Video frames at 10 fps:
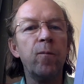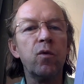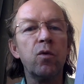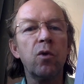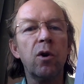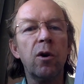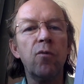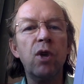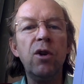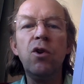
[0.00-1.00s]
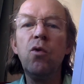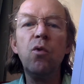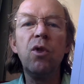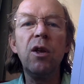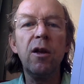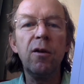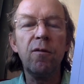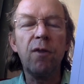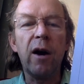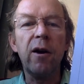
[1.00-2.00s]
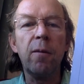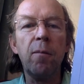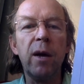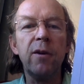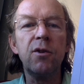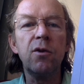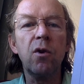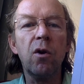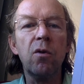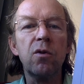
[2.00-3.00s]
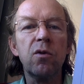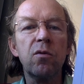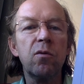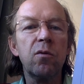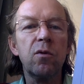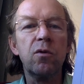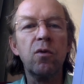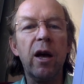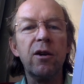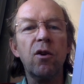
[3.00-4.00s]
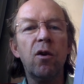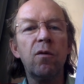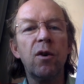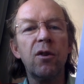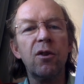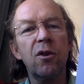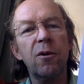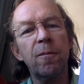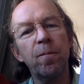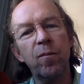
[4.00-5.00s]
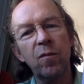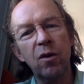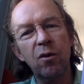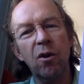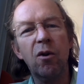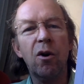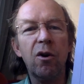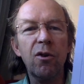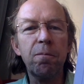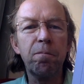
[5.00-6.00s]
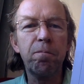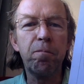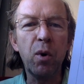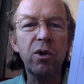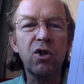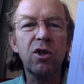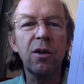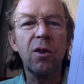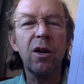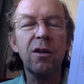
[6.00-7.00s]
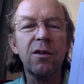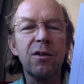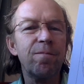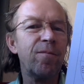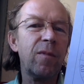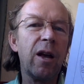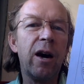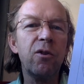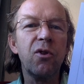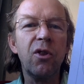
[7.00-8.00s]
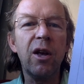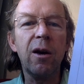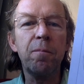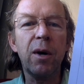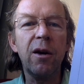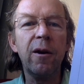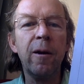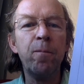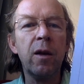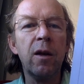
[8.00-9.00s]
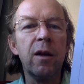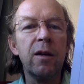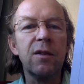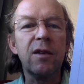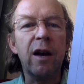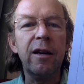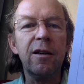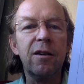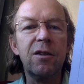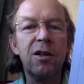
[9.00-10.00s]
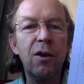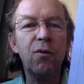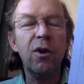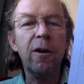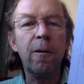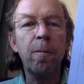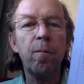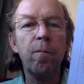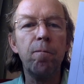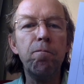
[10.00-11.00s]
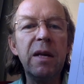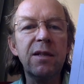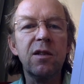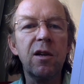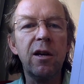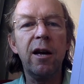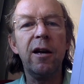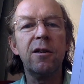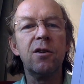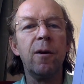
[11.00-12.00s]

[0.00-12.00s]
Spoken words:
renew the environment, you know, to get over the, you know, all the bullshit that is out there by scientific misled